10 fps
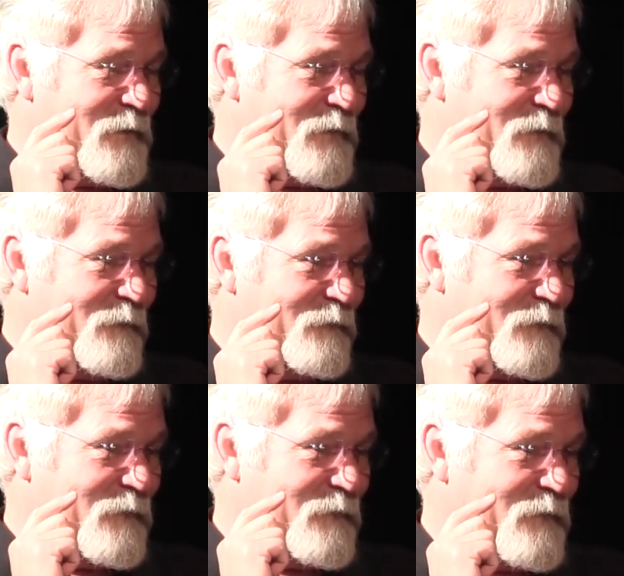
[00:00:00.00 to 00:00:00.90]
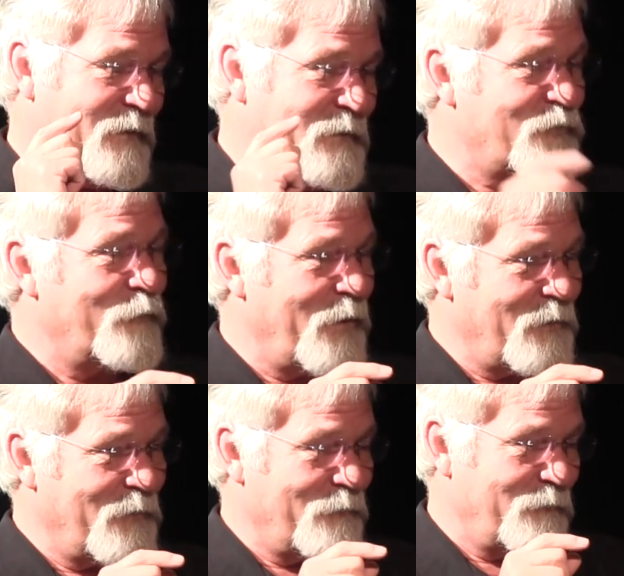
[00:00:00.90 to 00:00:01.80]
uh,
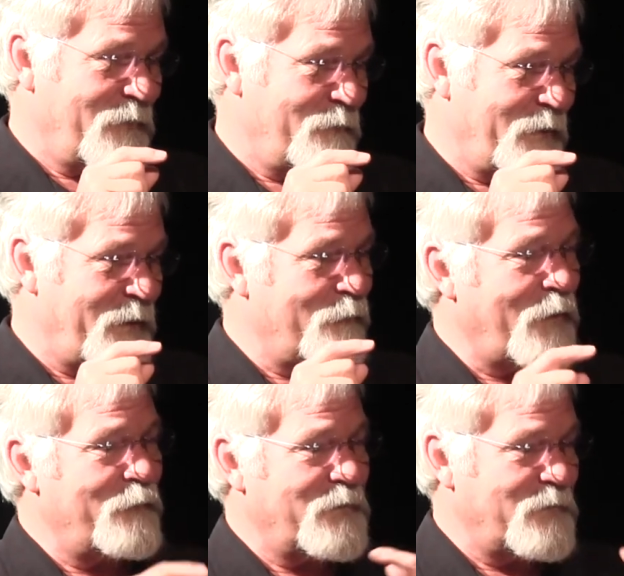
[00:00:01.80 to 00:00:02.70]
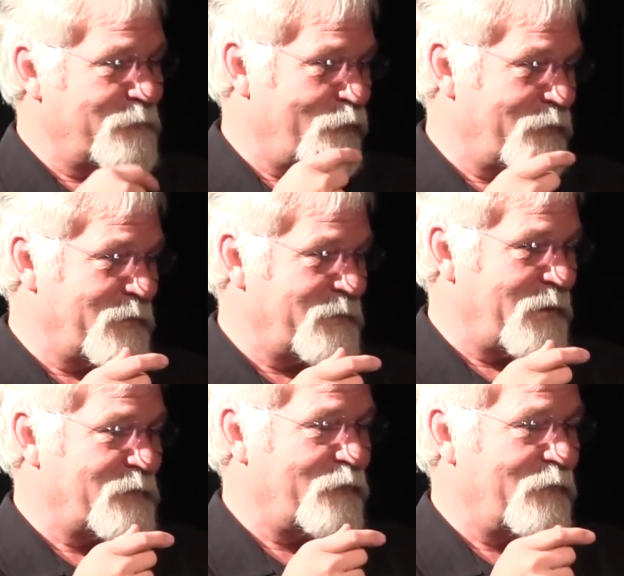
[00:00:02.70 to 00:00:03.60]
instrumental in, in making my business more
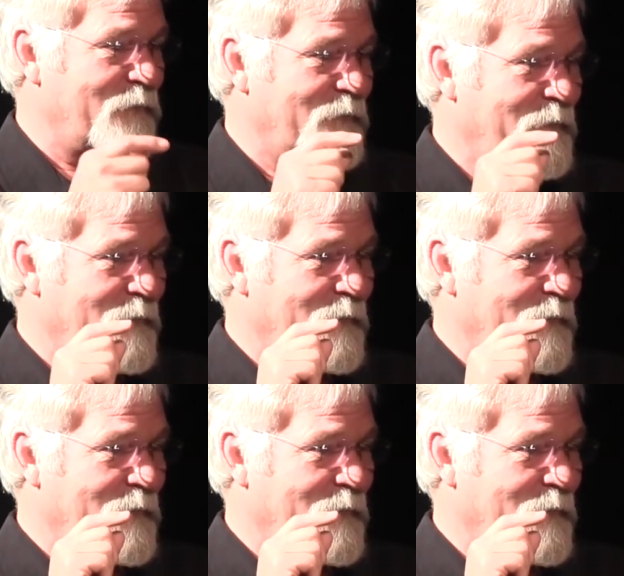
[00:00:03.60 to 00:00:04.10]
successful.